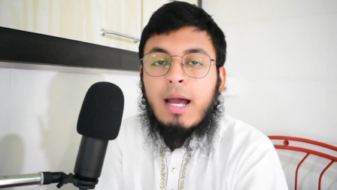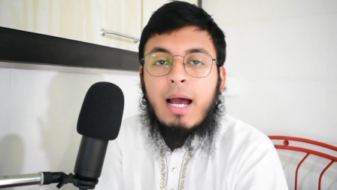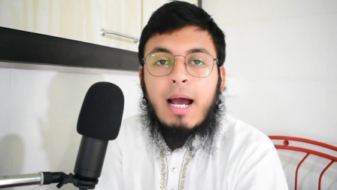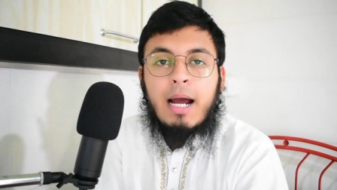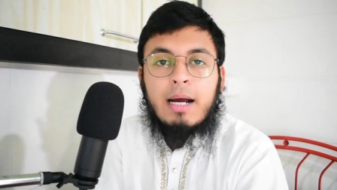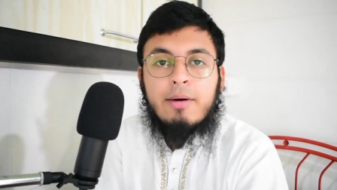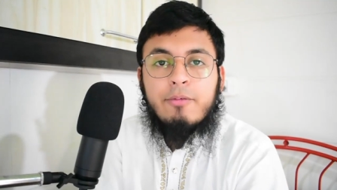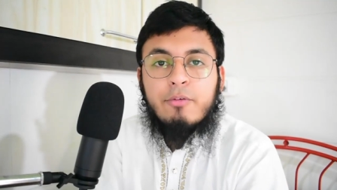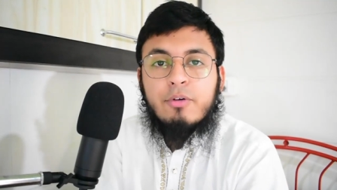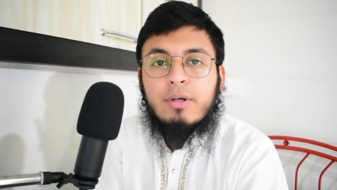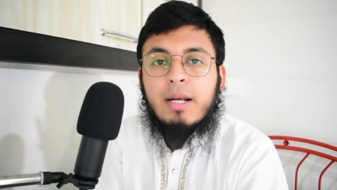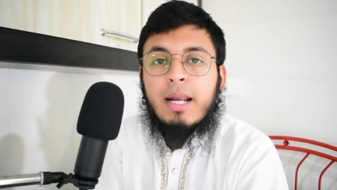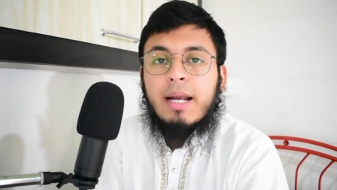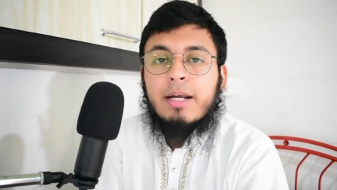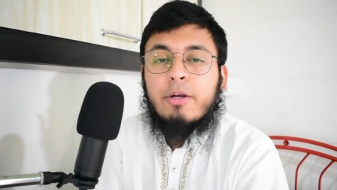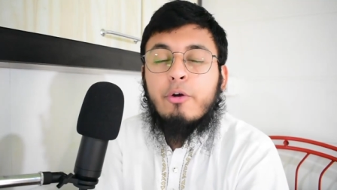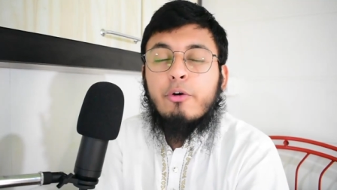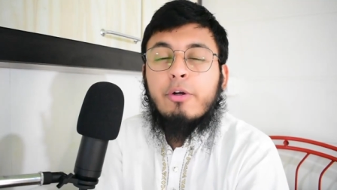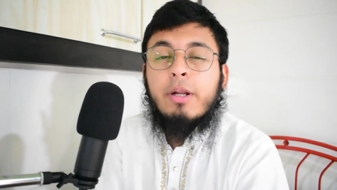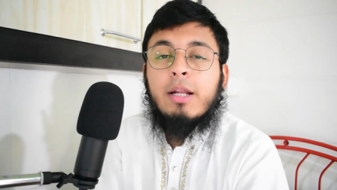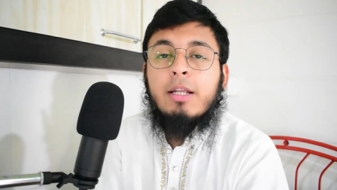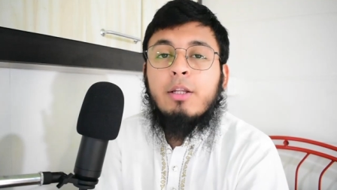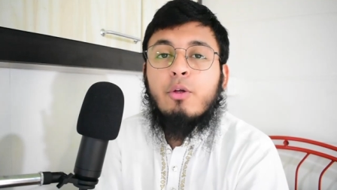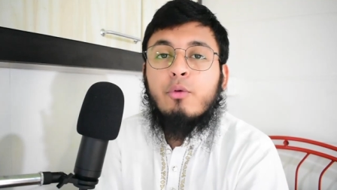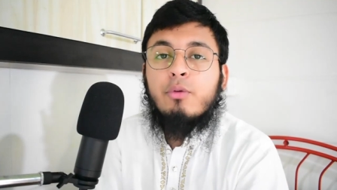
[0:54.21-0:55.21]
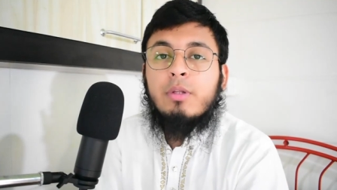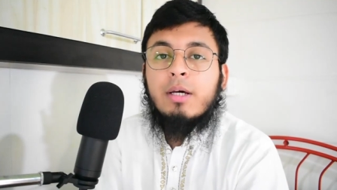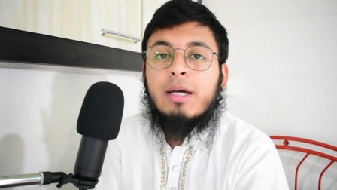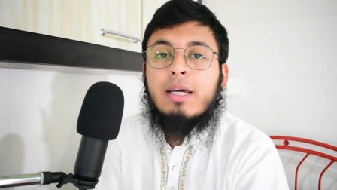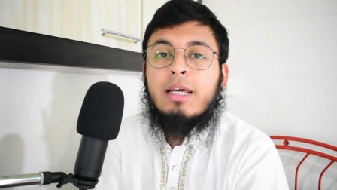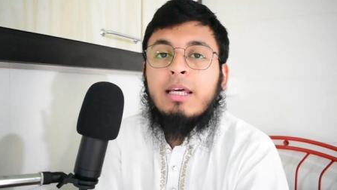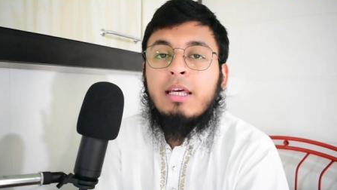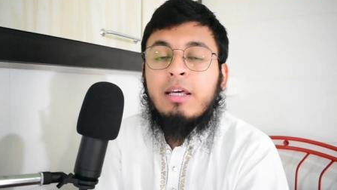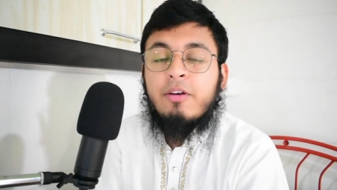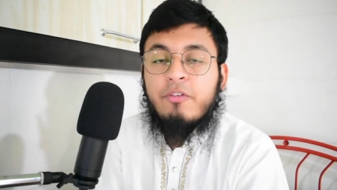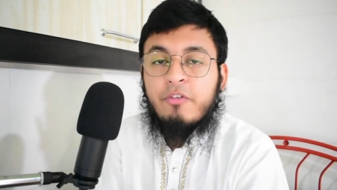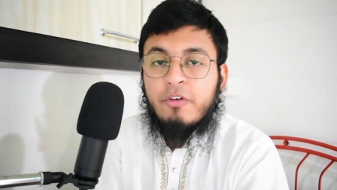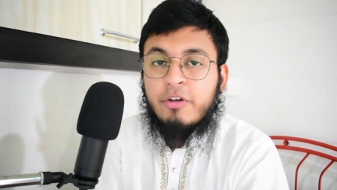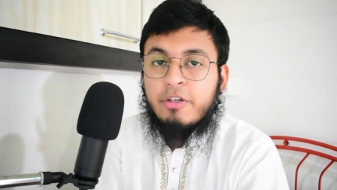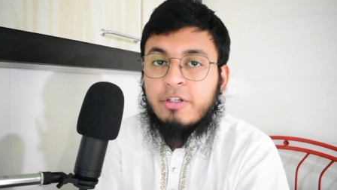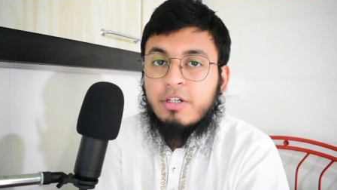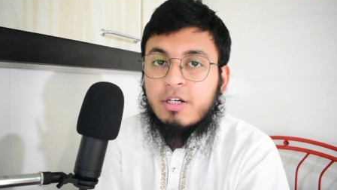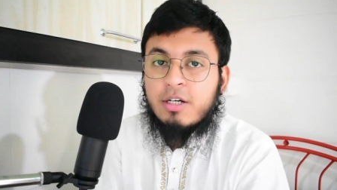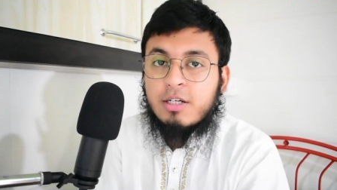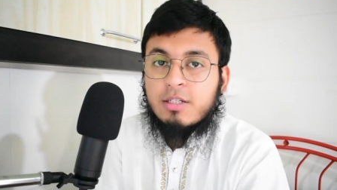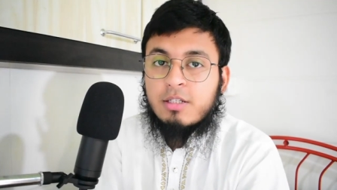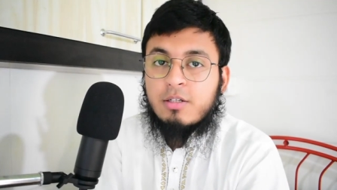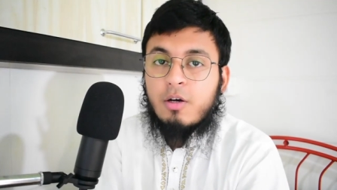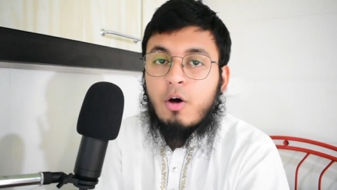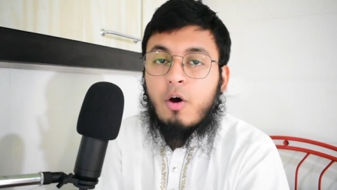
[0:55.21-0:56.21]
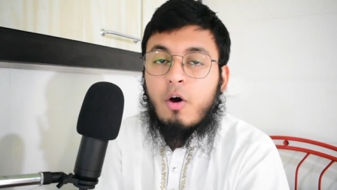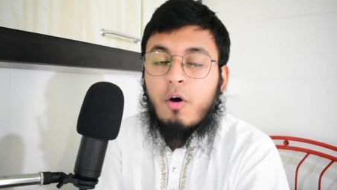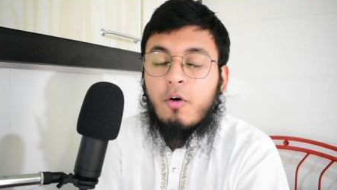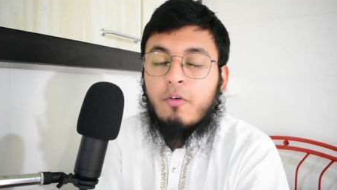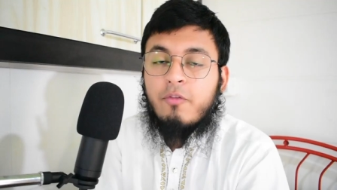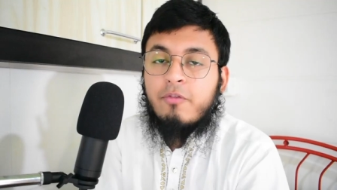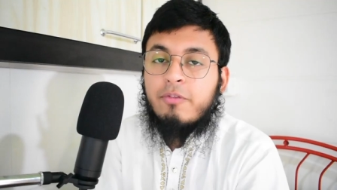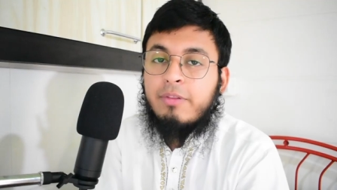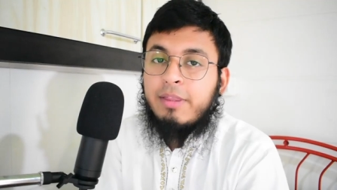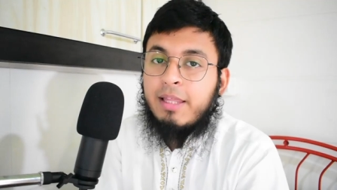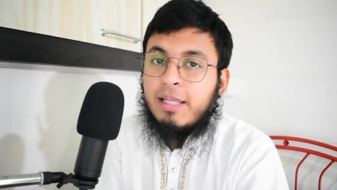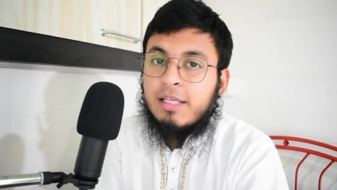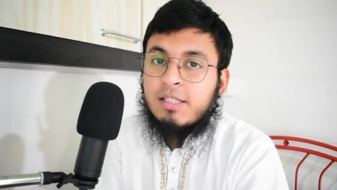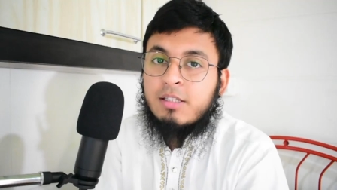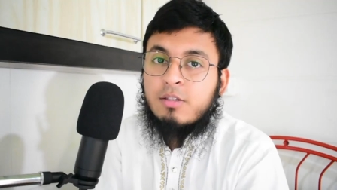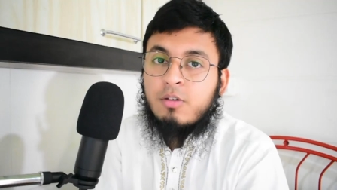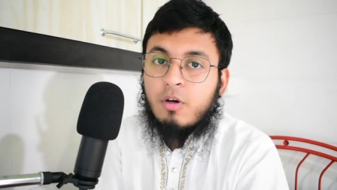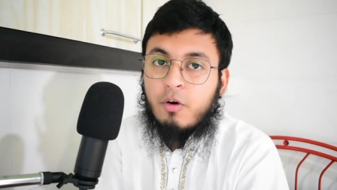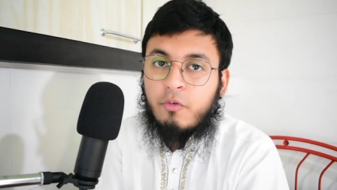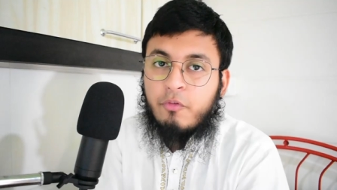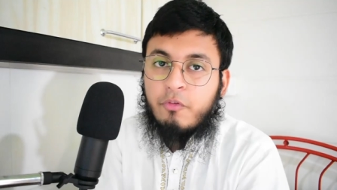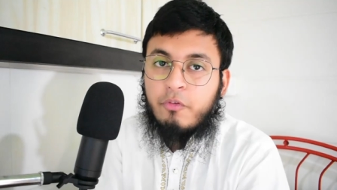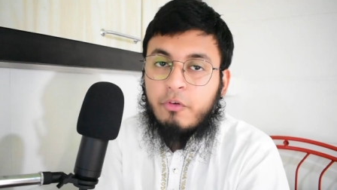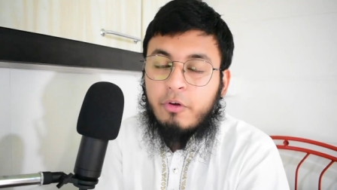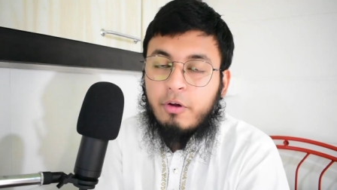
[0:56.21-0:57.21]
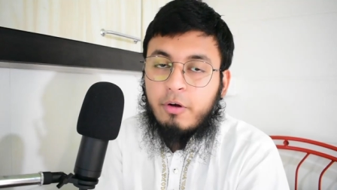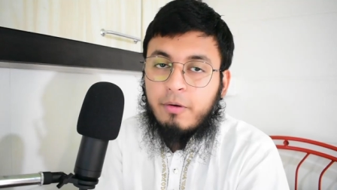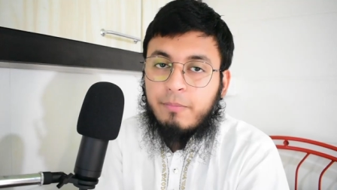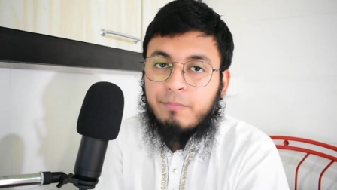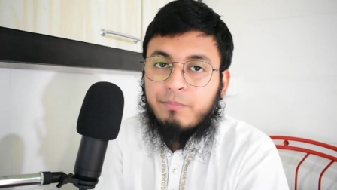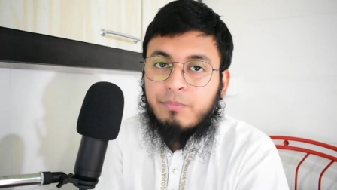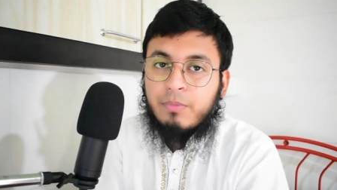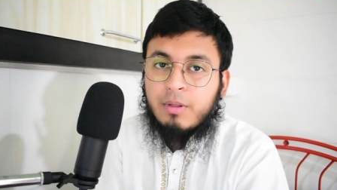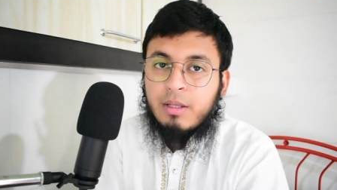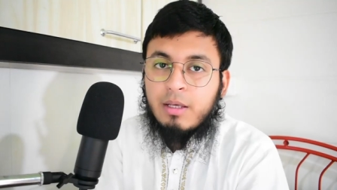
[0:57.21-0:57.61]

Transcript: I would like to tell you the key features of this software.